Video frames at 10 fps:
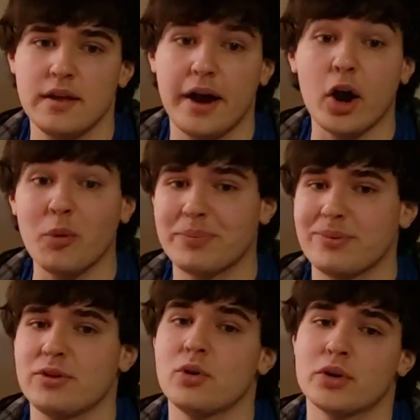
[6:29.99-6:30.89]
I hope
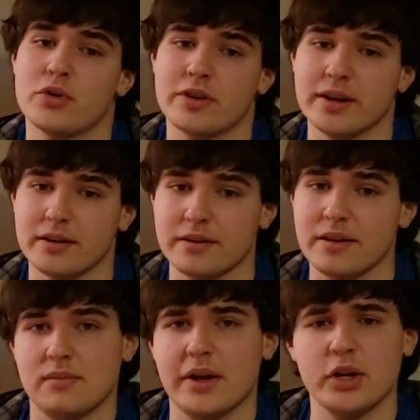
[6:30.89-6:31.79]
you understand.
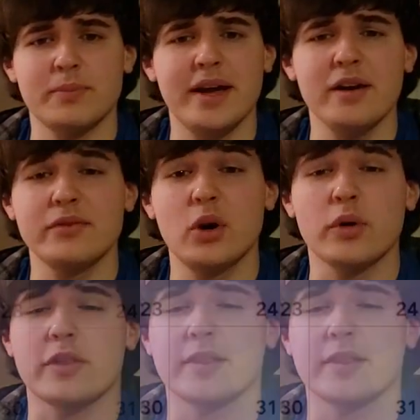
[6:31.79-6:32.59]
Now, you may have noticed